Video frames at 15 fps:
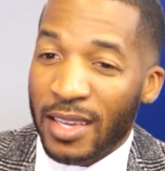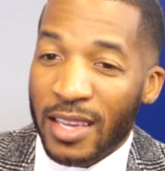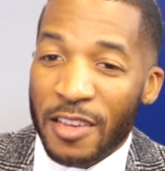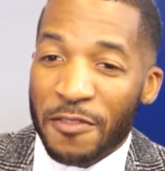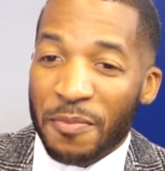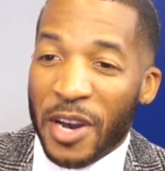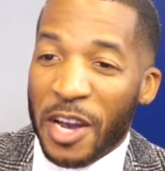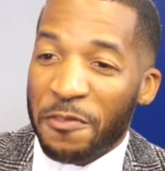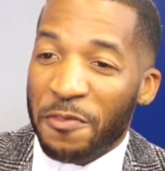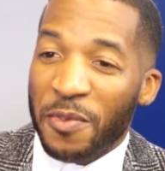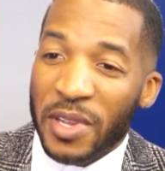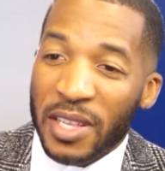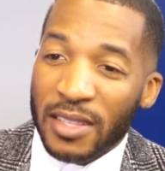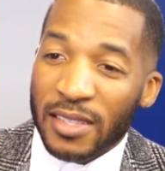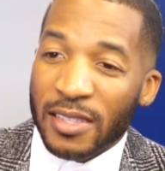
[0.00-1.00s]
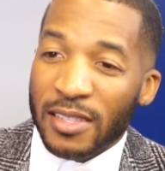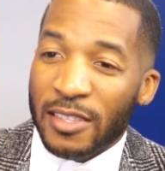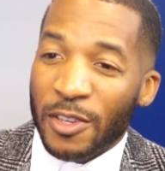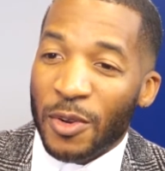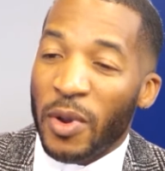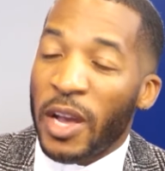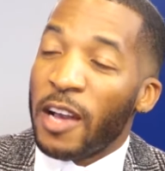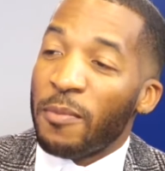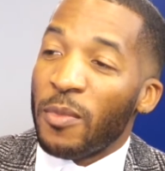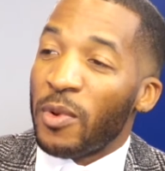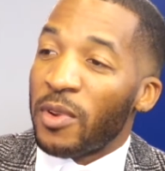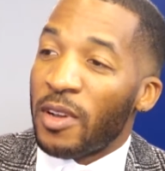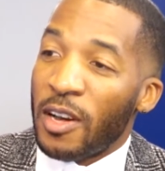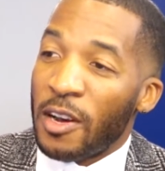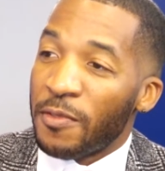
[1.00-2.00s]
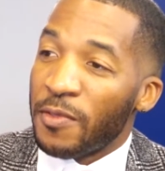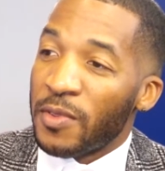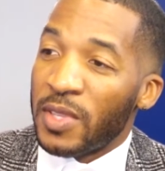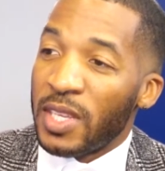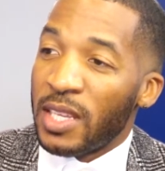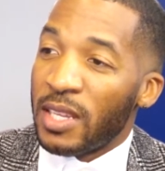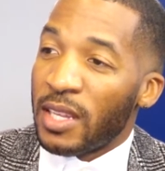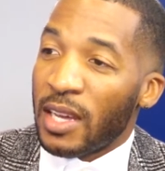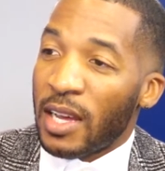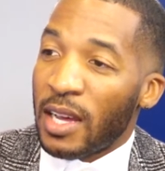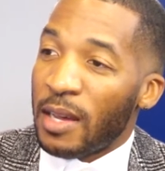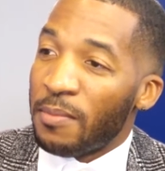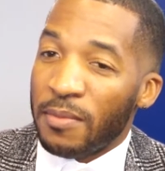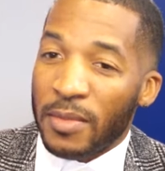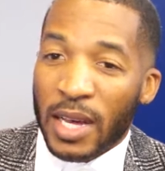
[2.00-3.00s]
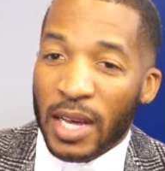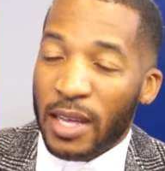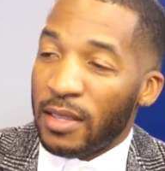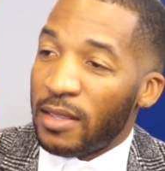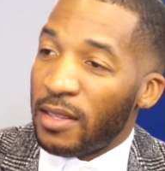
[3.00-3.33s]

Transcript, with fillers: if my friends don't have more to offer, then I'm, I,